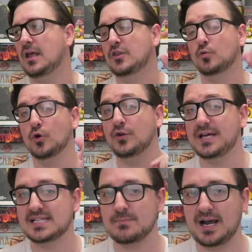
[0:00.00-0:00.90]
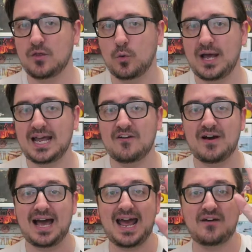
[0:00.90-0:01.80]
The rule is, by the way, if I